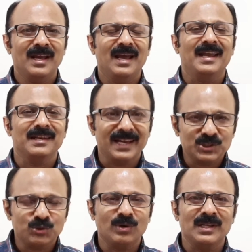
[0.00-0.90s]
And
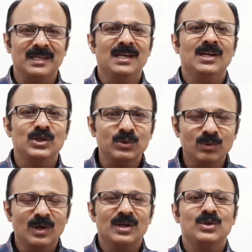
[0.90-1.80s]
naturally,
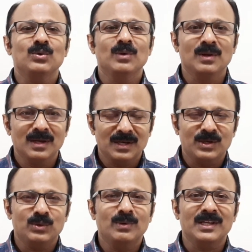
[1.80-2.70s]
you
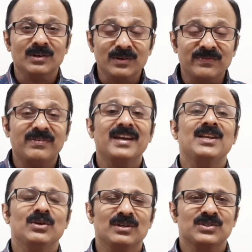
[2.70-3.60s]
will refine
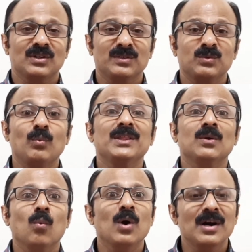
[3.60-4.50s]
yourselves with the
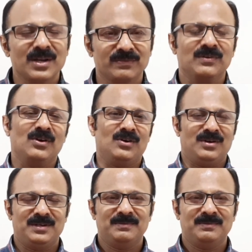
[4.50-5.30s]
Word of God.